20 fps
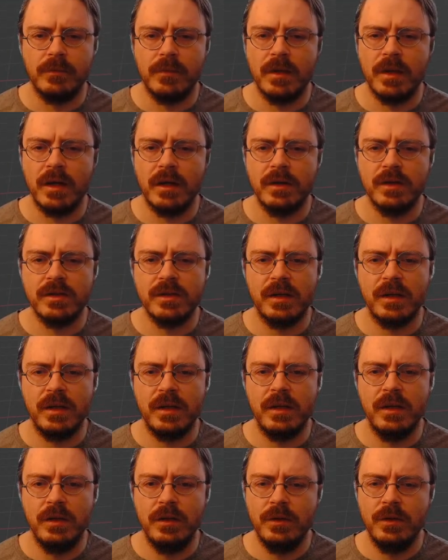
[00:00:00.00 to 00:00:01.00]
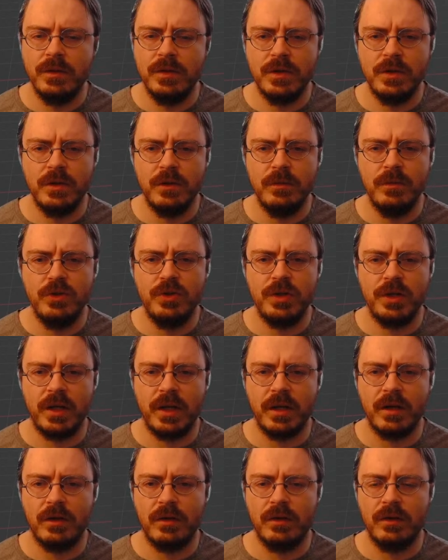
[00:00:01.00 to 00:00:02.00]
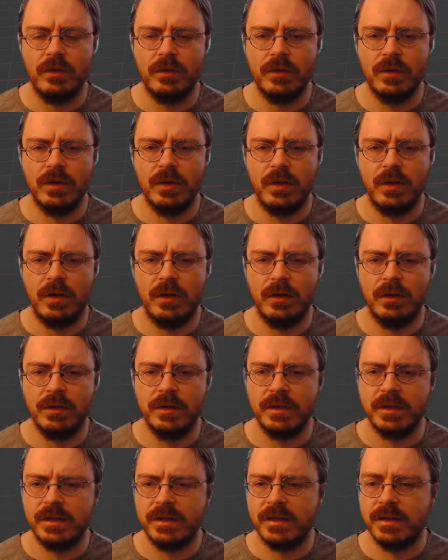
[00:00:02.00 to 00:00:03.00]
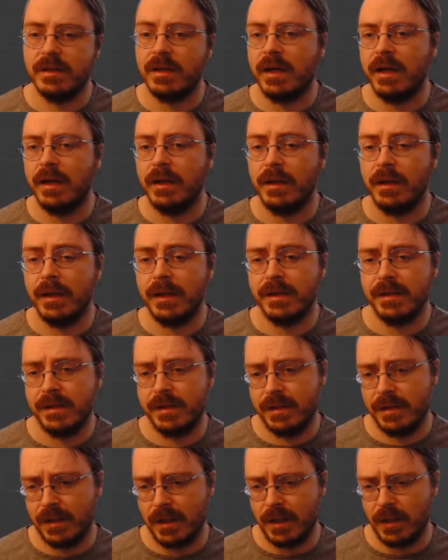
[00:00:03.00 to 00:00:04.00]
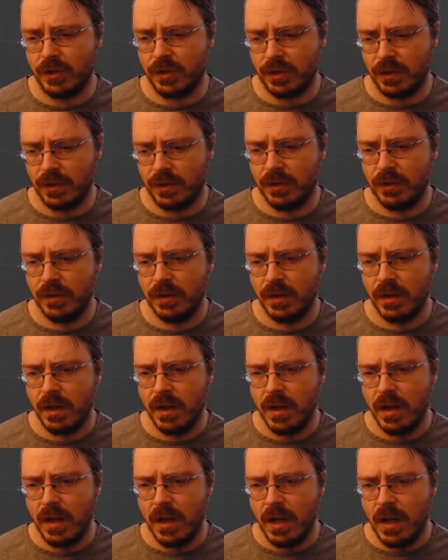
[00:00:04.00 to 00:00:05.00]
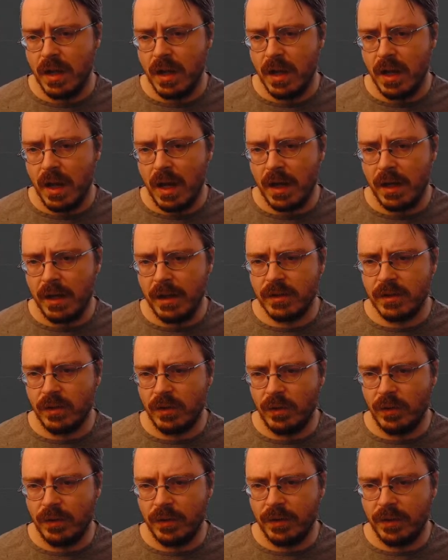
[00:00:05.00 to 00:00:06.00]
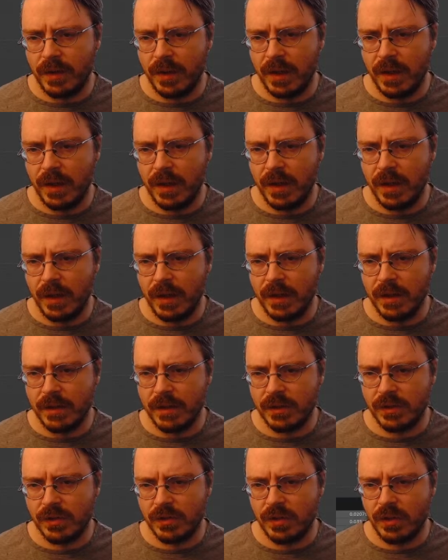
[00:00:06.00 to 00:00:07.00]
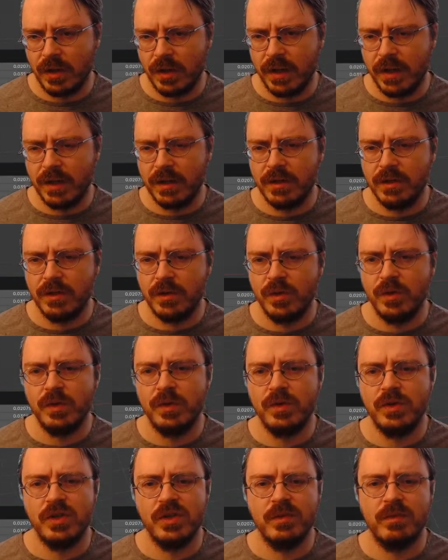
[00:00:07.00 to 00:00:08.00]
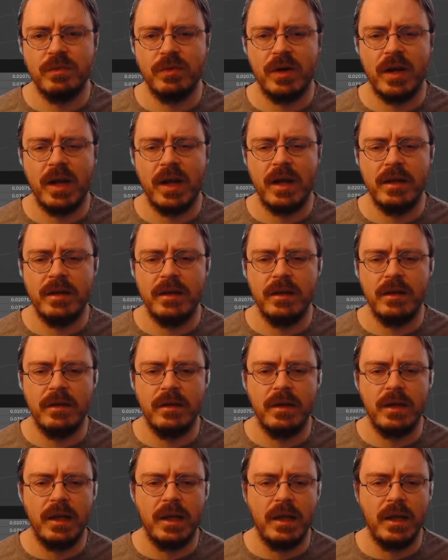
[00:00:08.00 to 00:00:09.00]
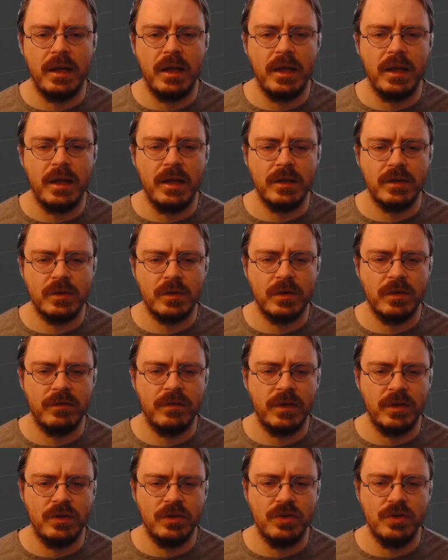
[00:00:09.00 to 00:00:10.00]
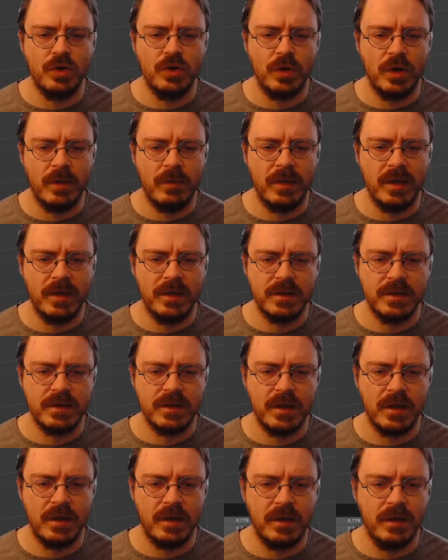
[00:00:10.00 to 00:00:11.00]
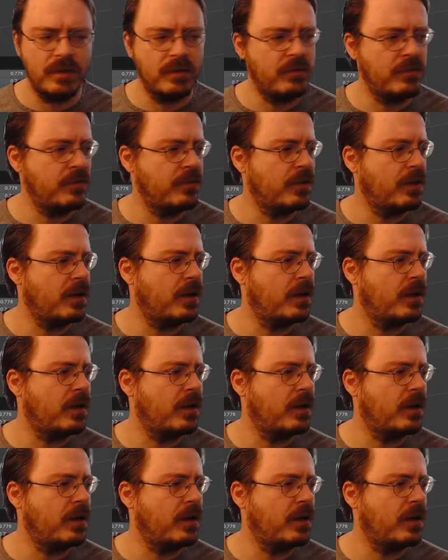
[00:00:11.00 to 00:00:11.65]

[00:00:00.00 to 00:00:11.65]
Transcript: There's a YouTube channel called Stylized Station, and its whole thing is trying to spread the sort of enjoyment of